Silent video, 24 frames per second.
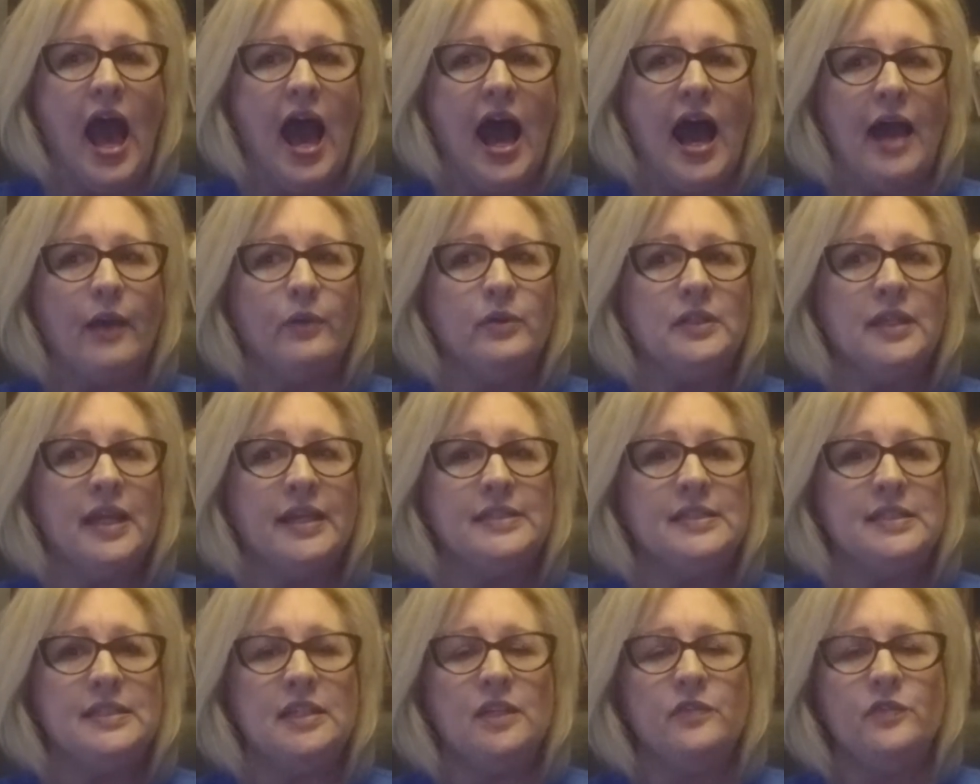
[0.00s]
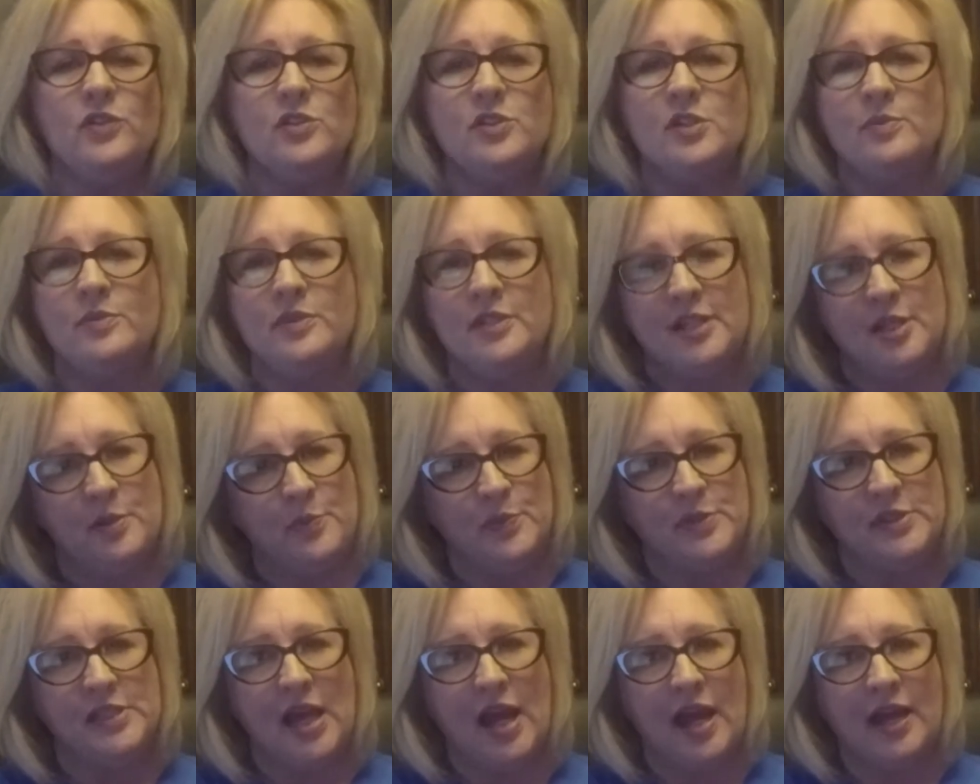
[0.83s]
I would like to give you some
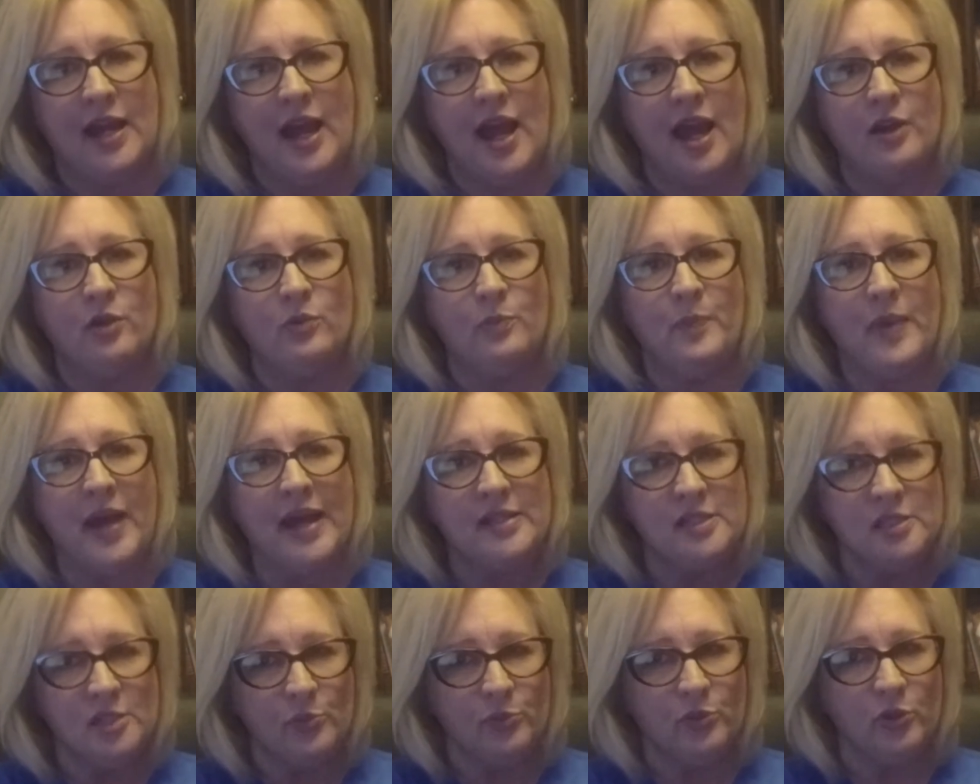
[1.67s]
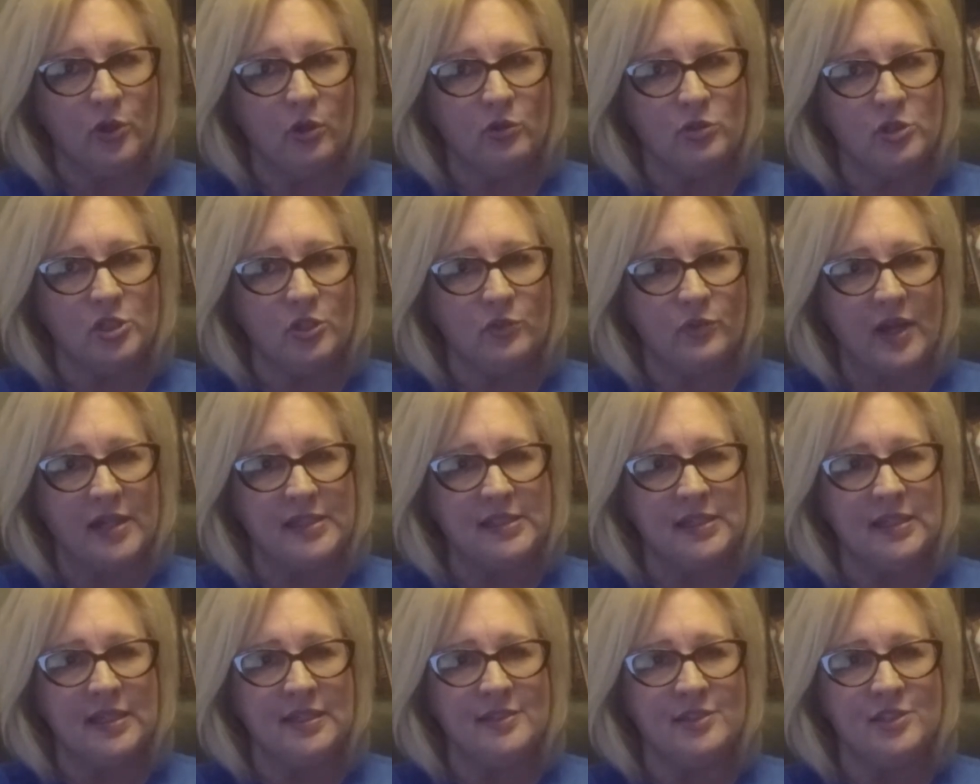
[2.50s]
tips on how to best approach the
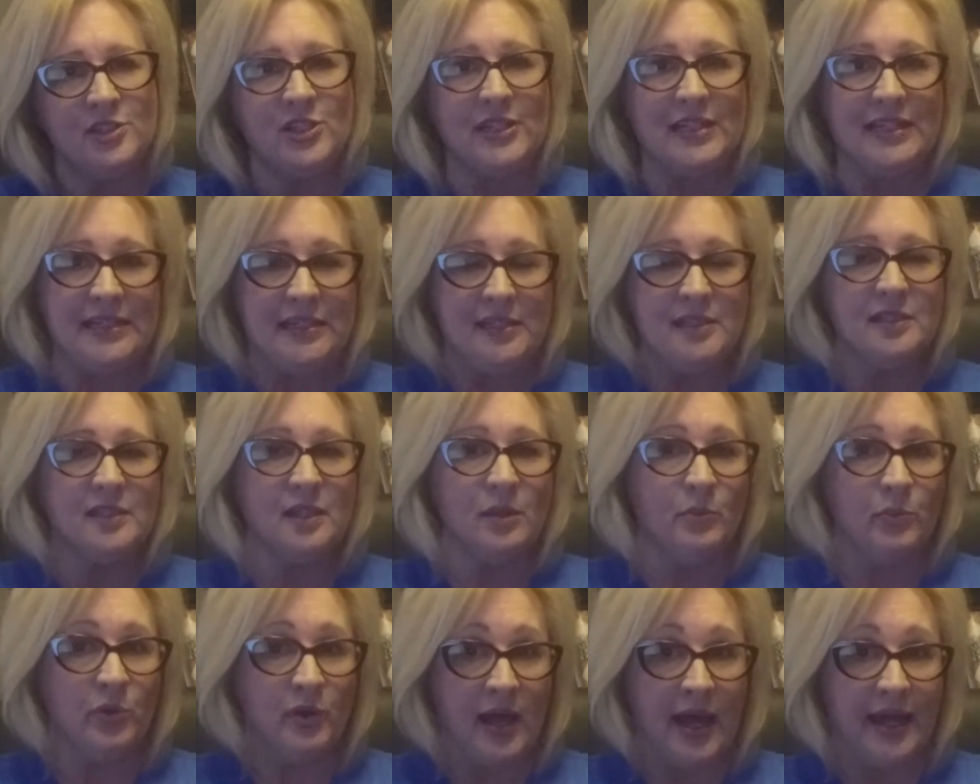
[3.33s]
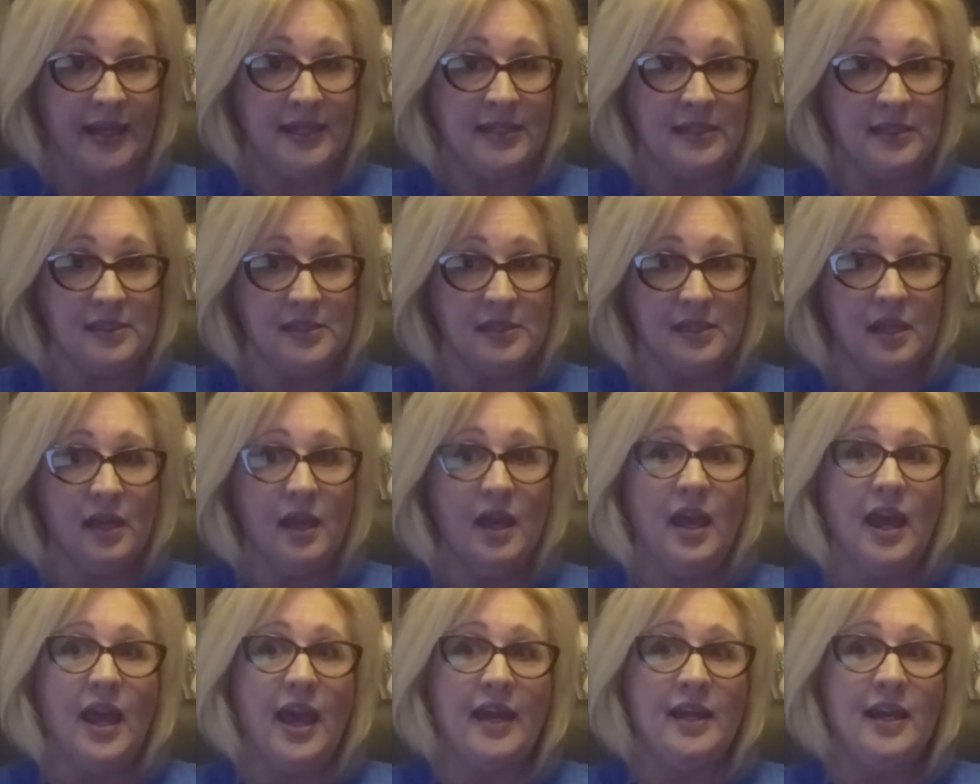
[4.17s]
resident to ease compliance
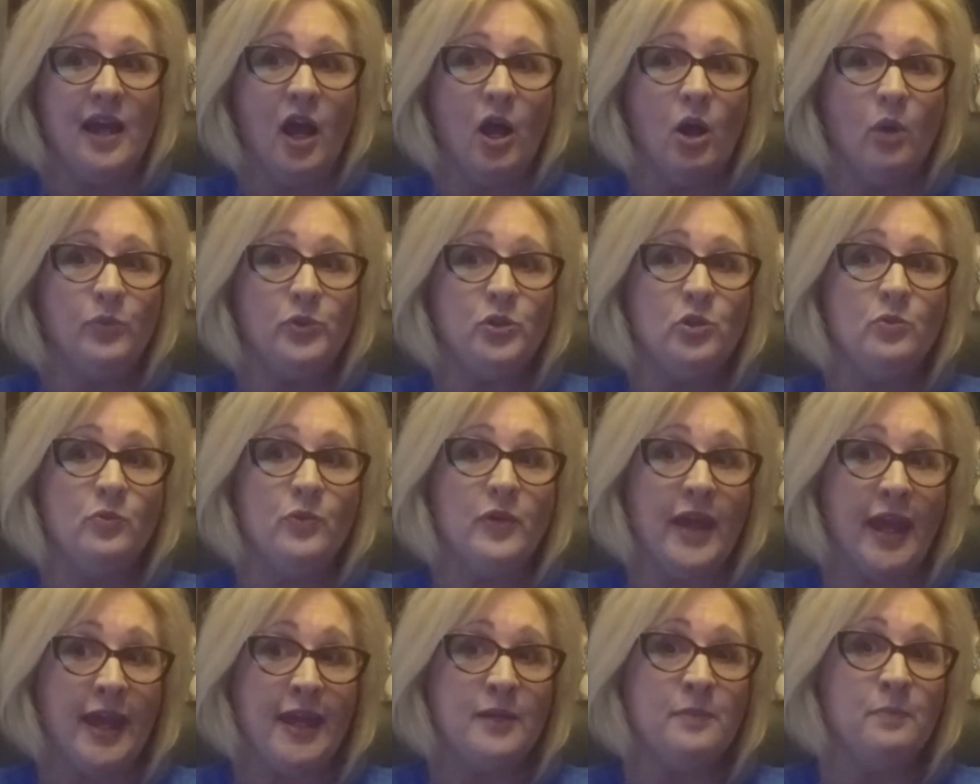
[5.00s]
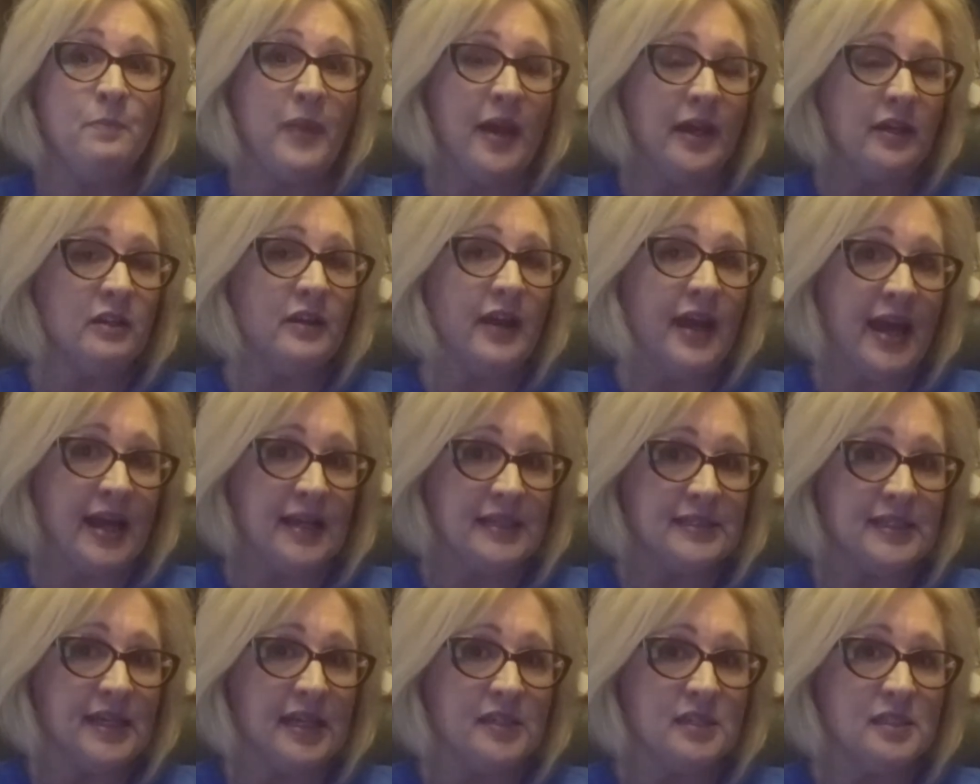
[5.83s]
and help you gain better
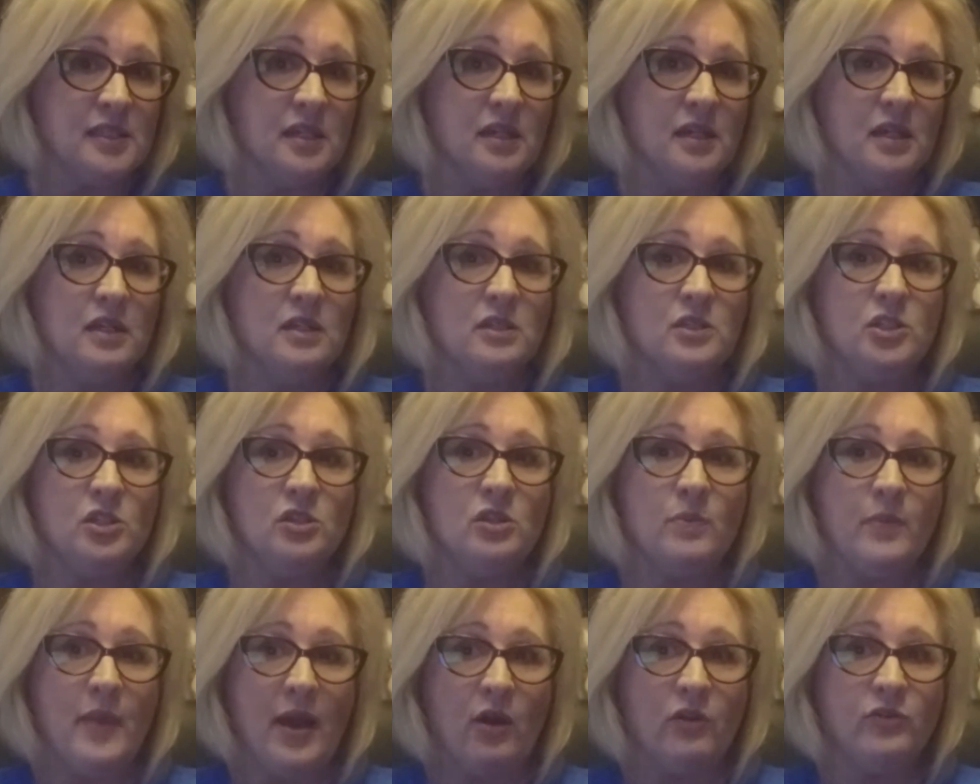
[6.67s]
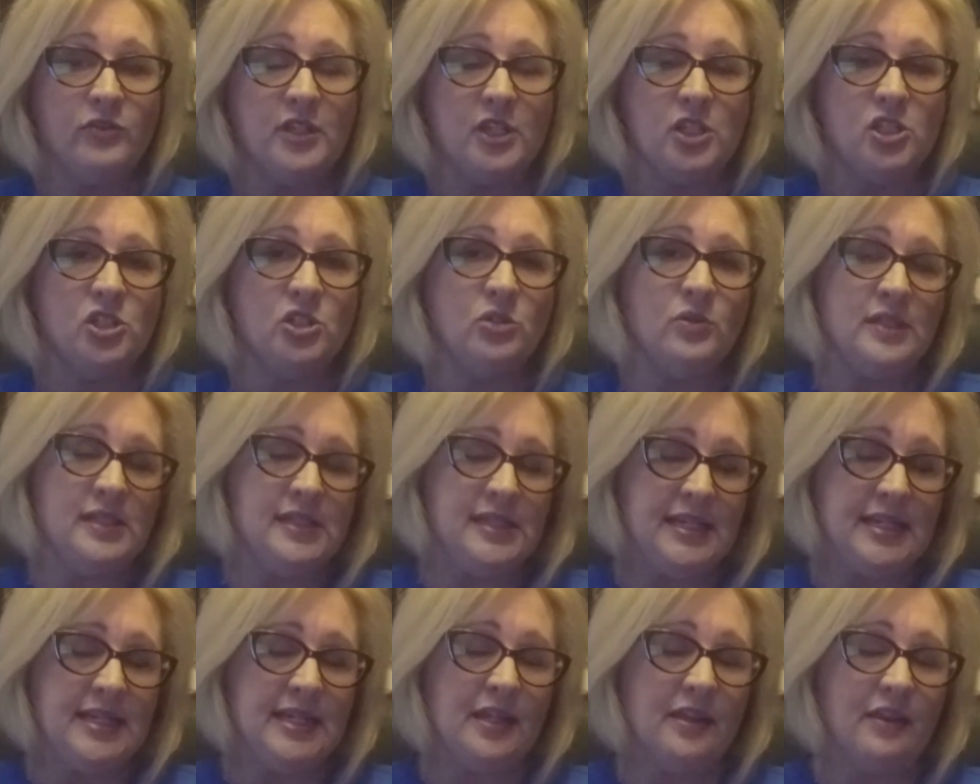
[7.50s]
access to the mouth tissue and
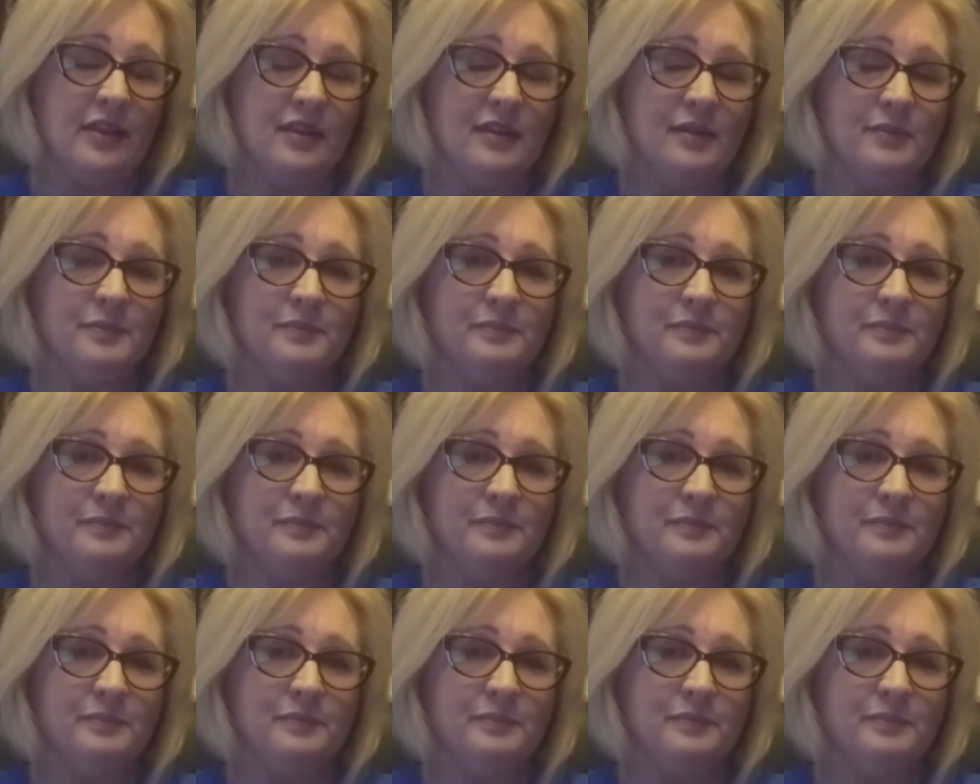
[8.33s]
teeth.